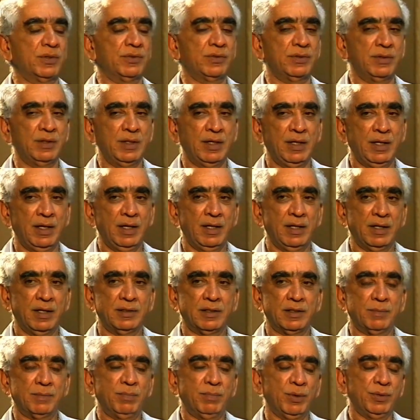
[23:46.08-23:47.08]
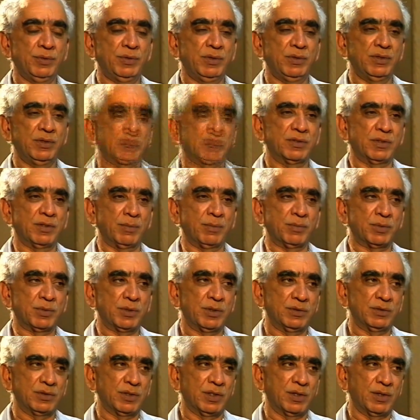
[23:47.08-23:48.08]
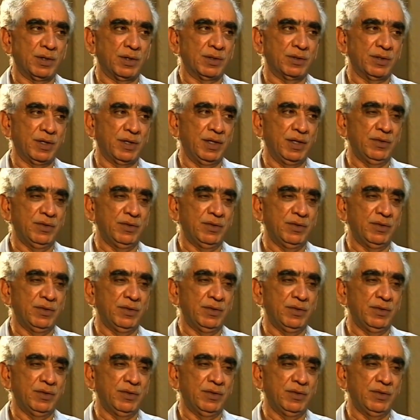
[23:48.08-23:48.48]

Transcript: us that both these assumptions are wrong.